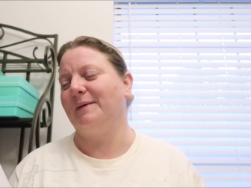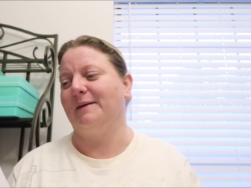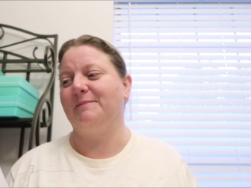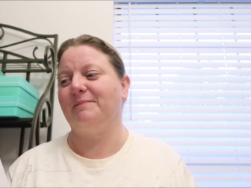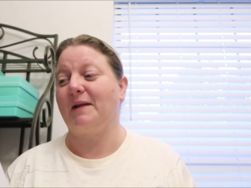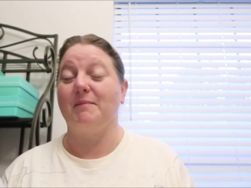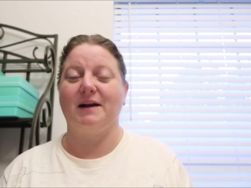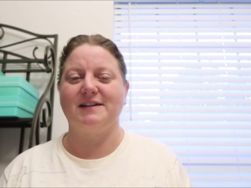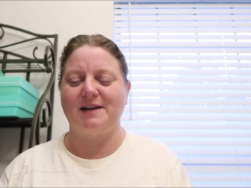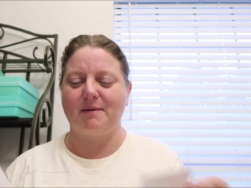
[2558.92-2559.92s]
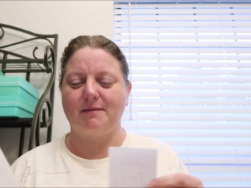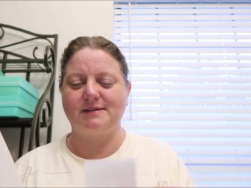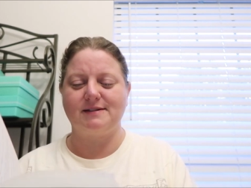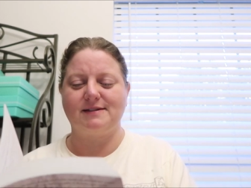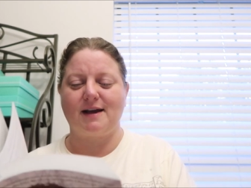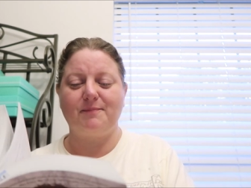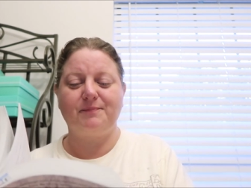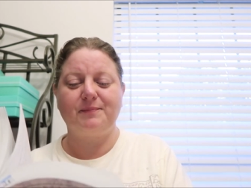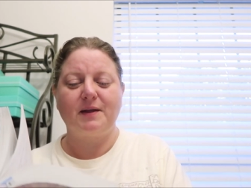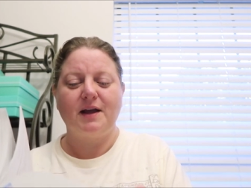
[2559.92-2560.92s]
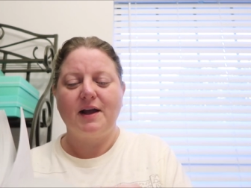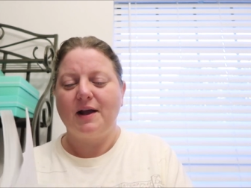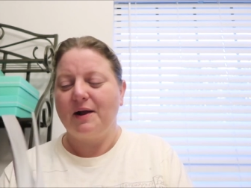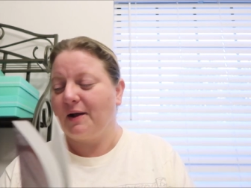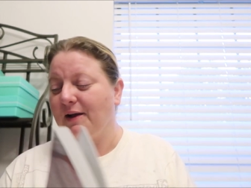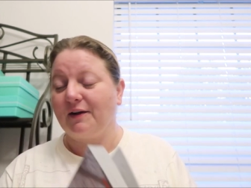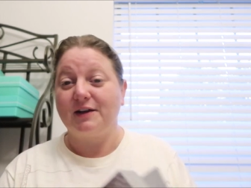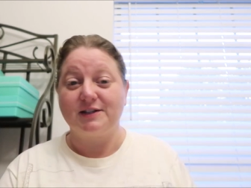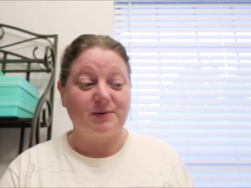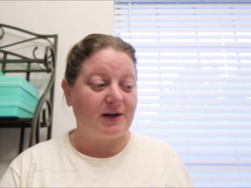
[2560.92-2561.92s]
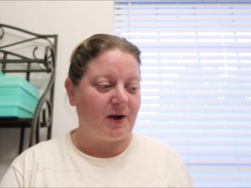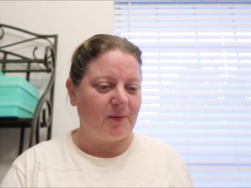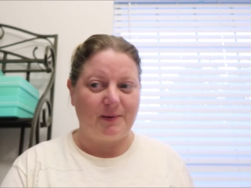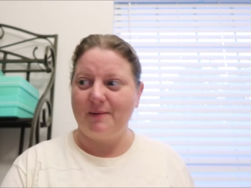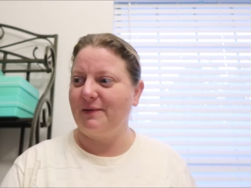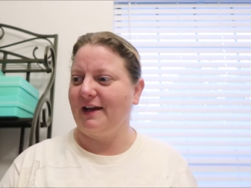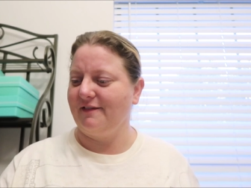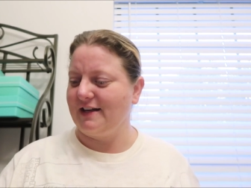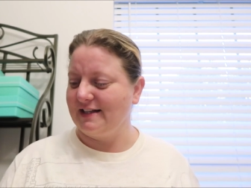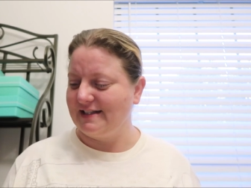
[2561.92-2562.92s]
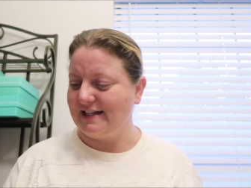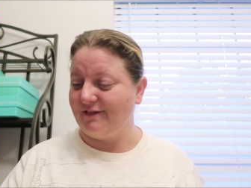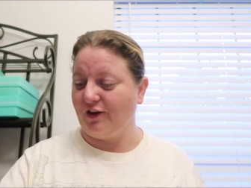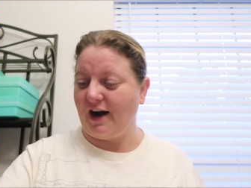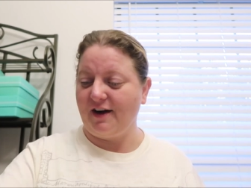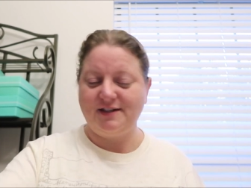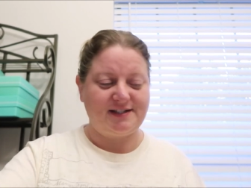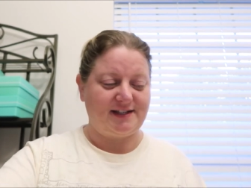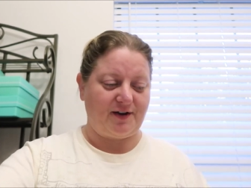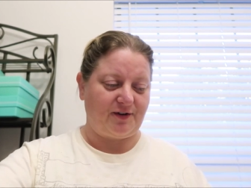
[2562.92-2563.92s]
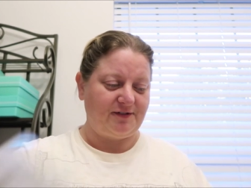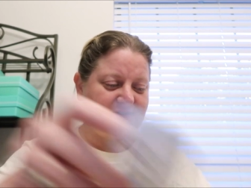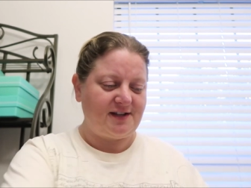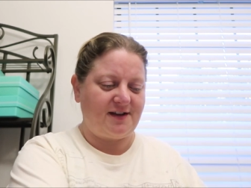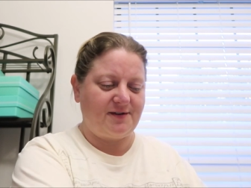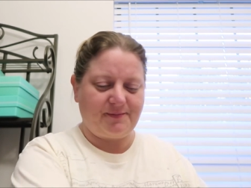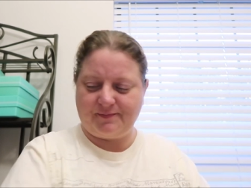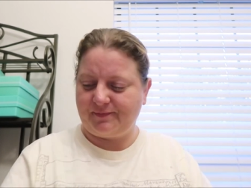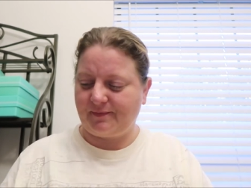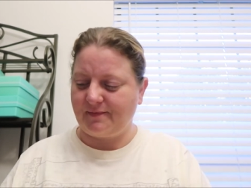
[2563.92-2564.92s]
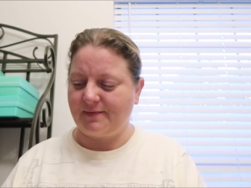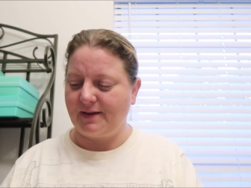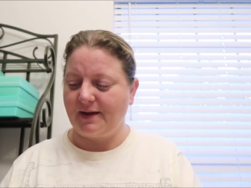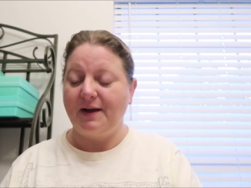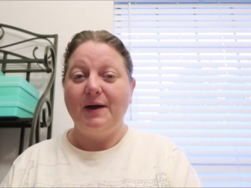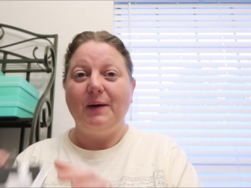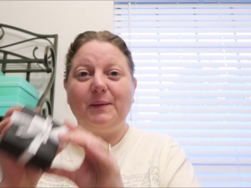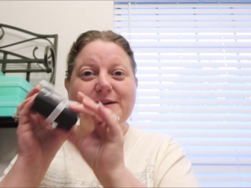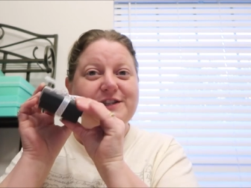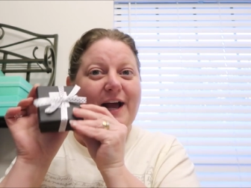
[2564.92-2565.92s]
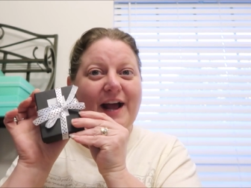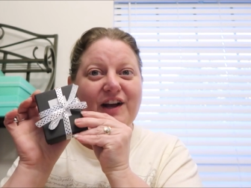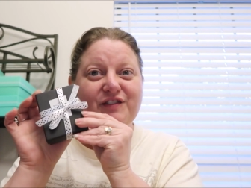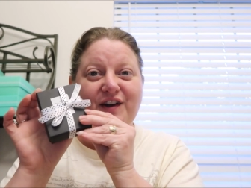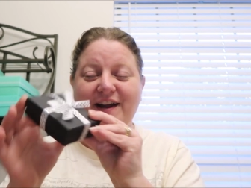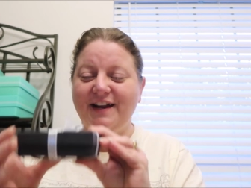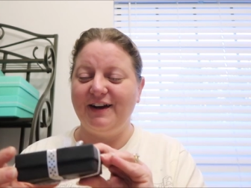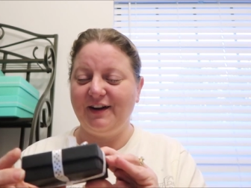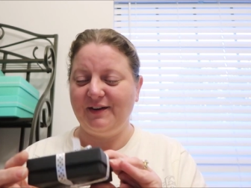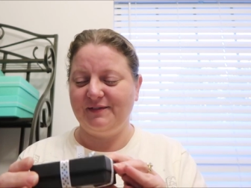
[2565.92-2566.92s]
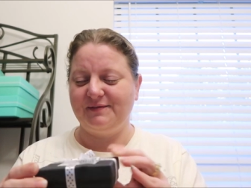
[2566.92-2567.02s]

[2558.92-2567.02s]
well, I'm not gonna say what was inside because we're gonna open up the gift and see for ourselves, which I have right here.